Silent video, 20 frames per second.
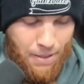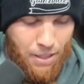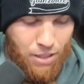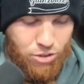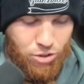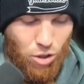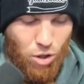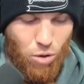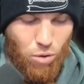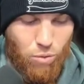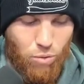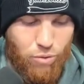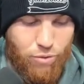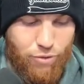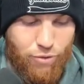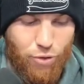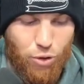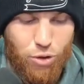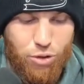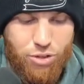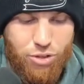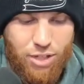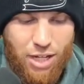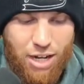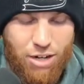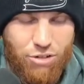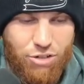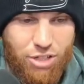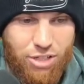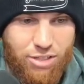So first
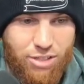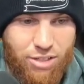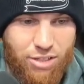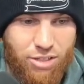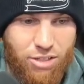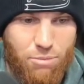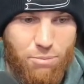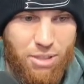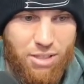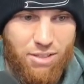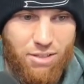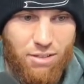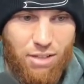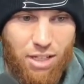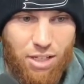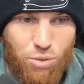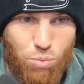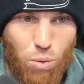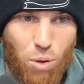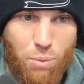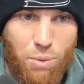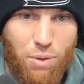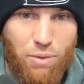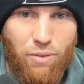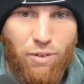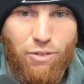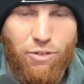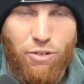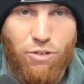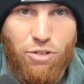energy system is what we
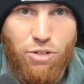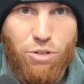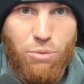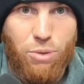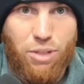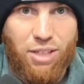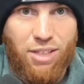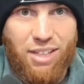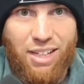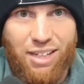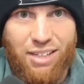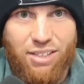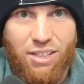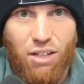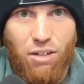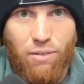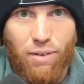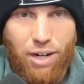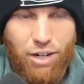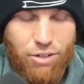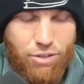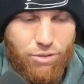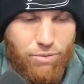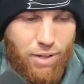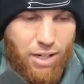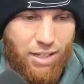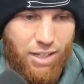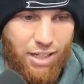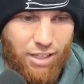refer to within the accelerators, right?